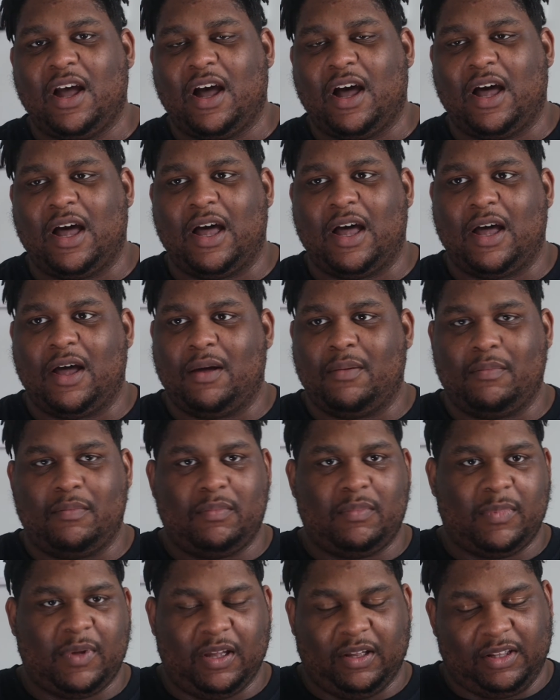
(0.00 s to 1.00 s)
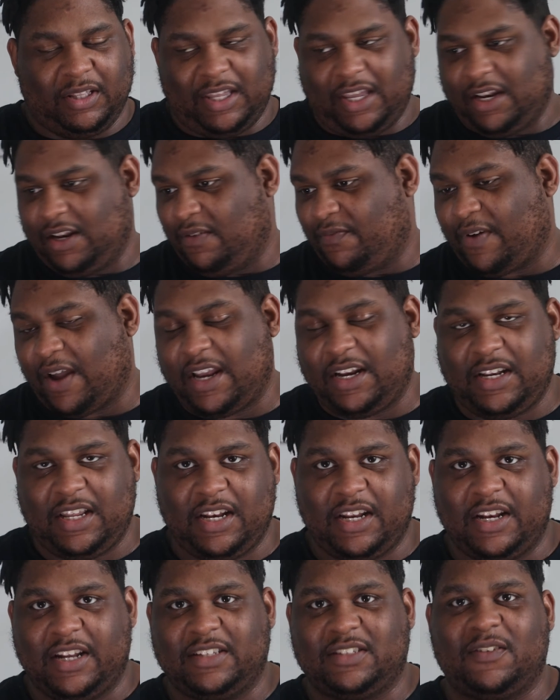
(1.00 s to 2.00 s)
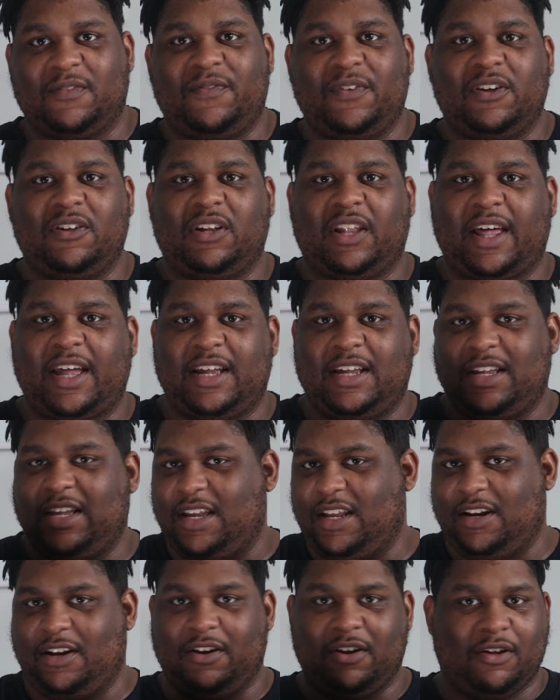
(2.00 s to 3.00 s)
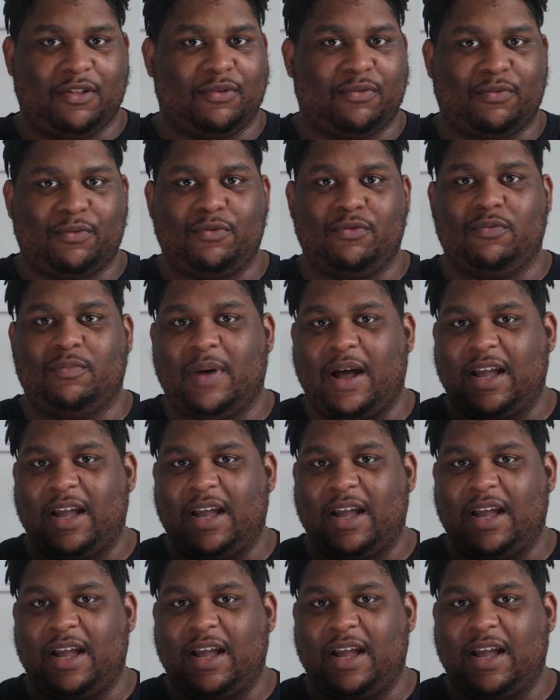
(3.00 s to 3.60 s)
Again, if I need it as a fill light in another room,